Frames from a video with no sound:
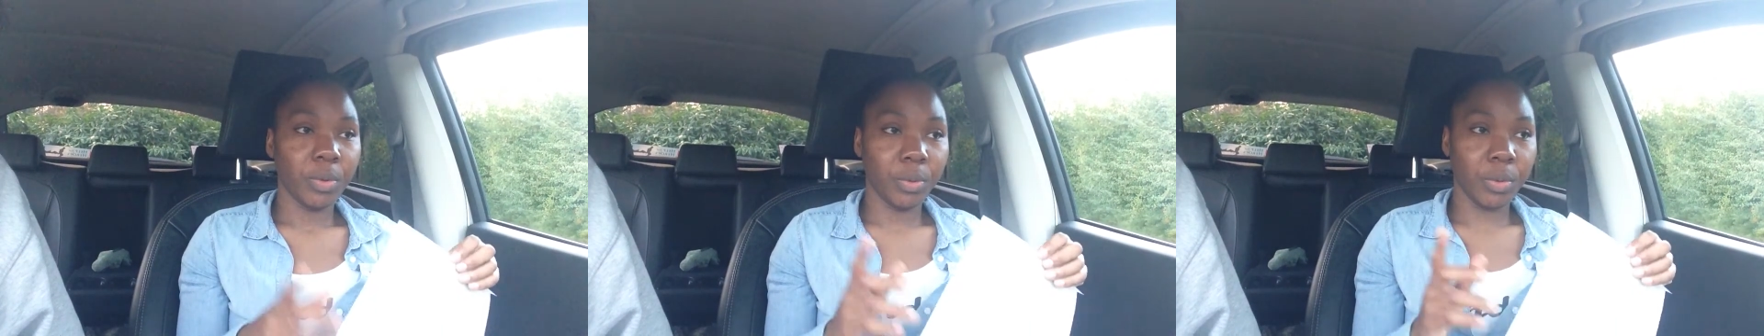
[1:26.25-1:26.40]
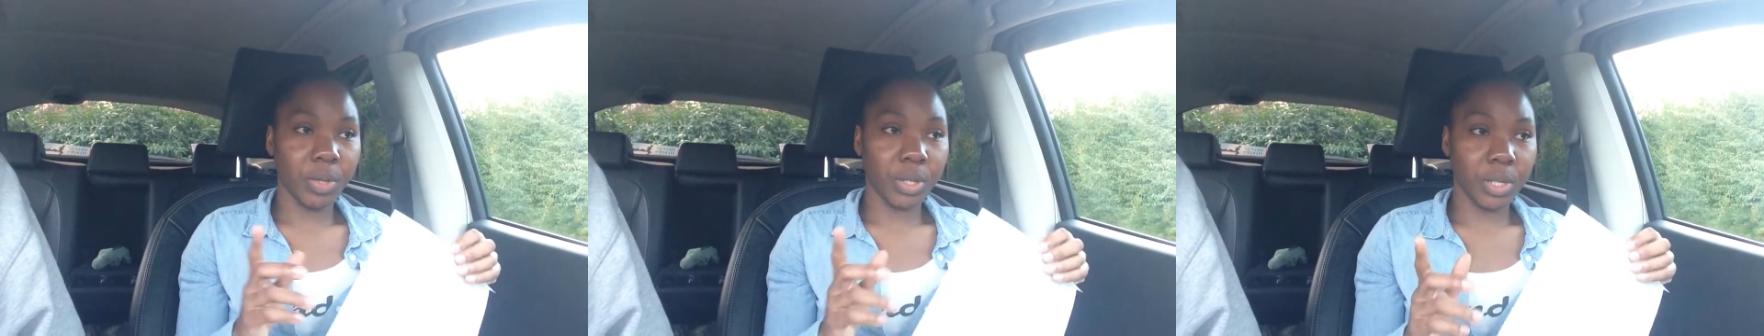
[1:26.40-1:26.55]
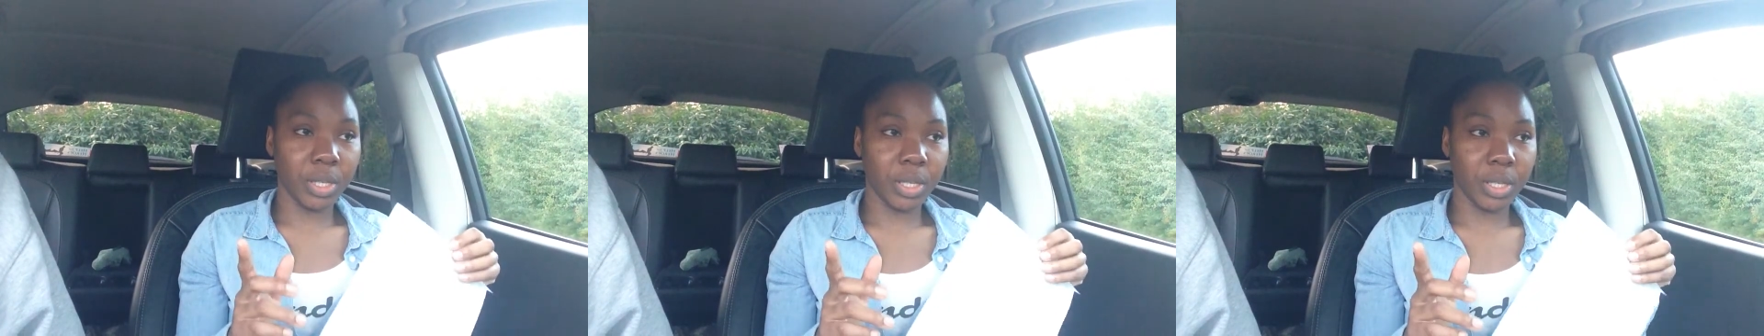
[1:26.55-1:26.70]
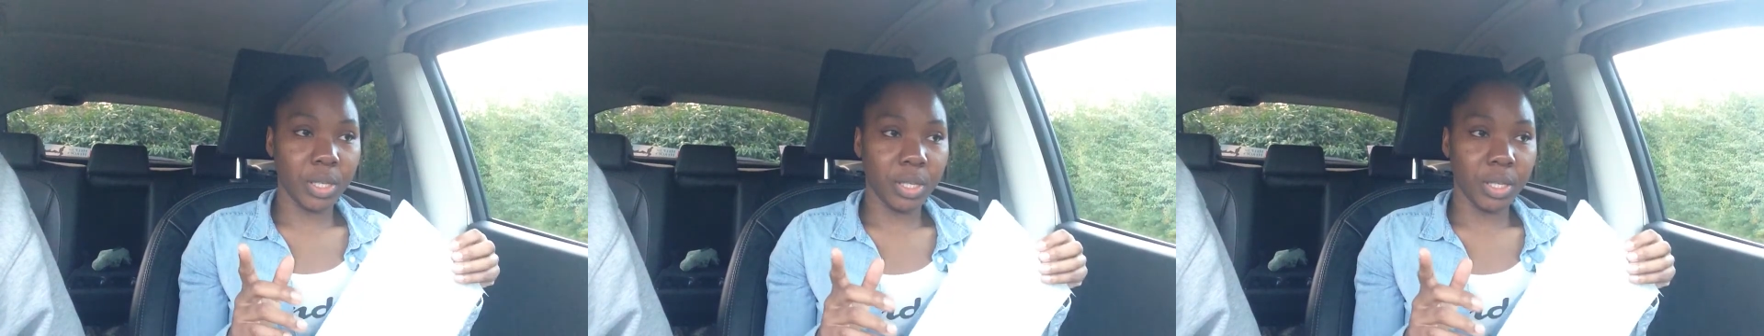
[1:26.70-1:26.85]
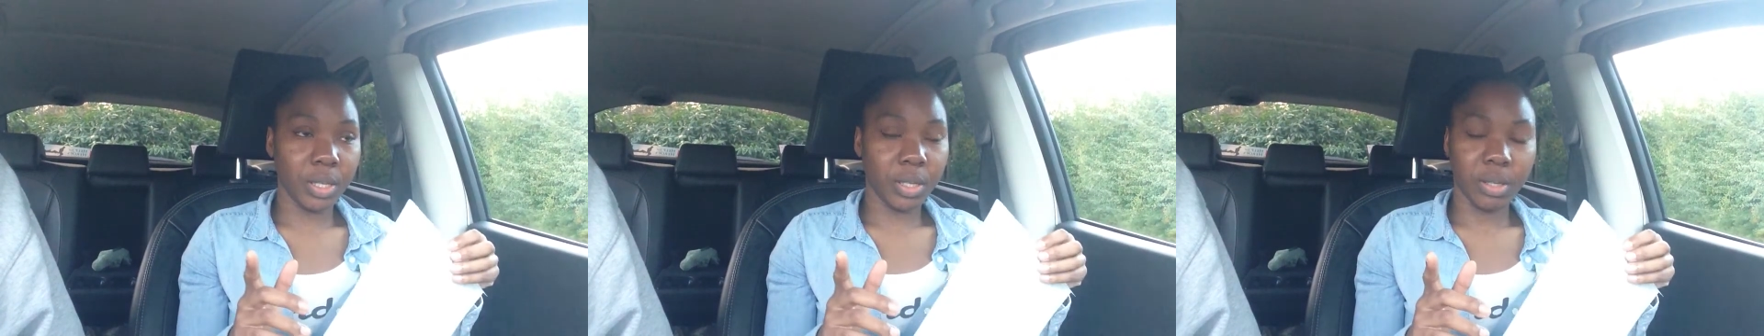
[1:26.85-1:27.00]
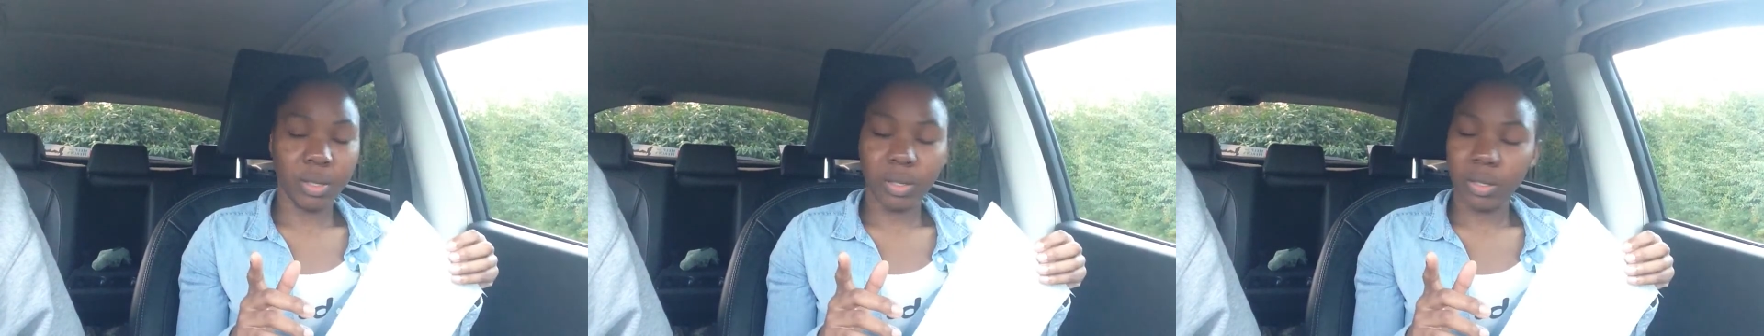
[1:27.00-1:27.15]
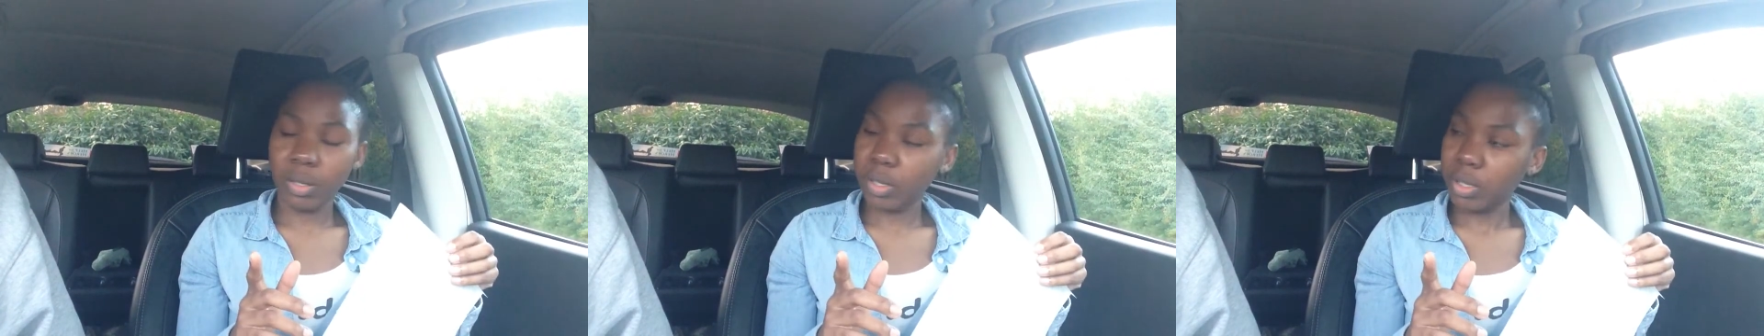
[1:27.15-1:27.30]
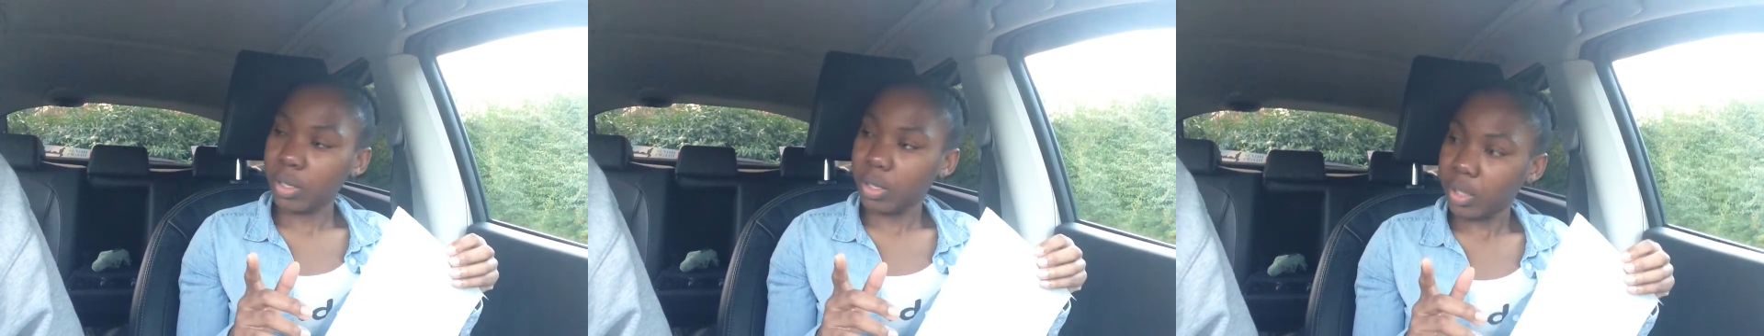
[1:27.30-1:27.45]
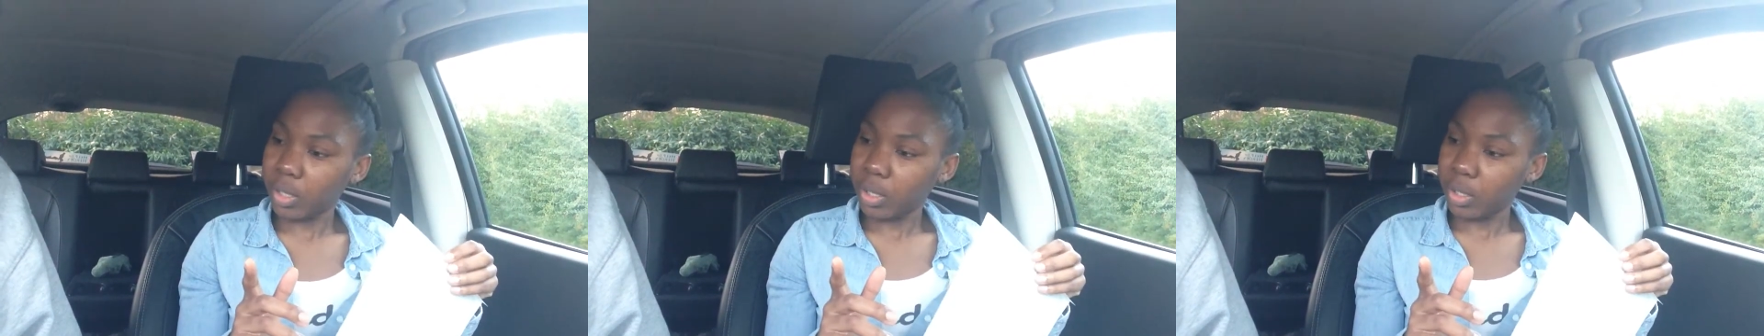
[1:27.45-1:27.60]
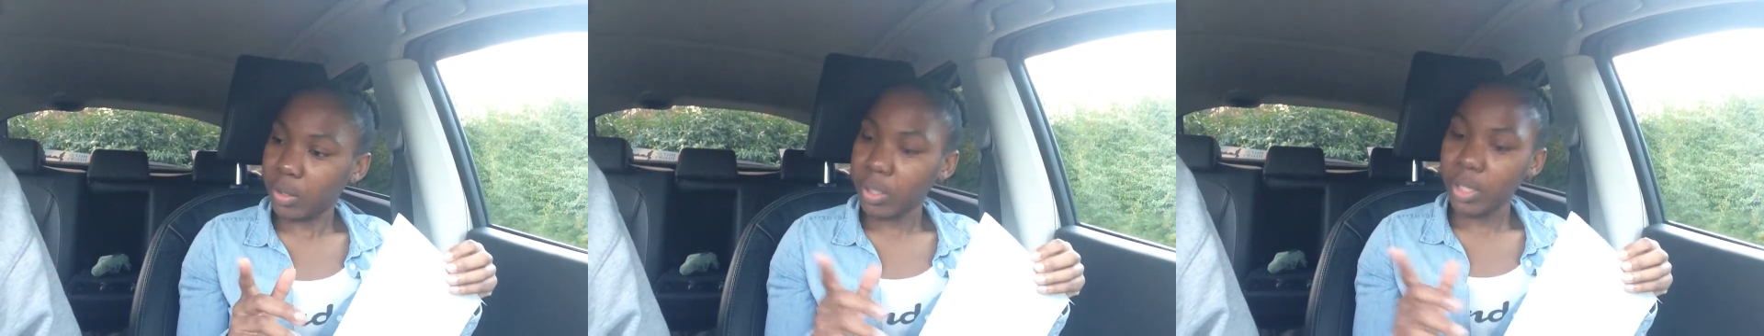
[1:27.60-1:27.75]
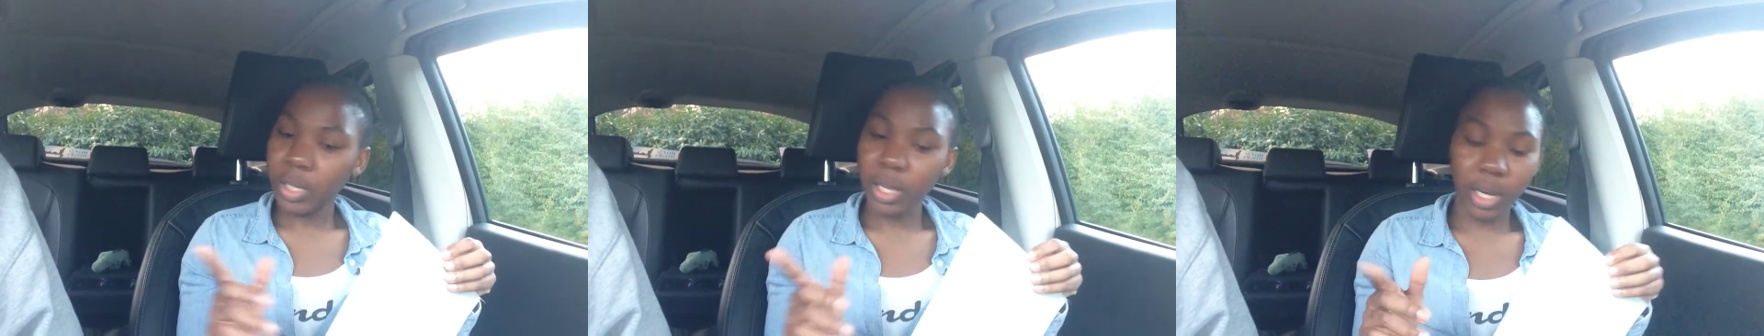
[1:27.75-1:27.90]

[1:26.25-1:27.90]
with uh, Carol.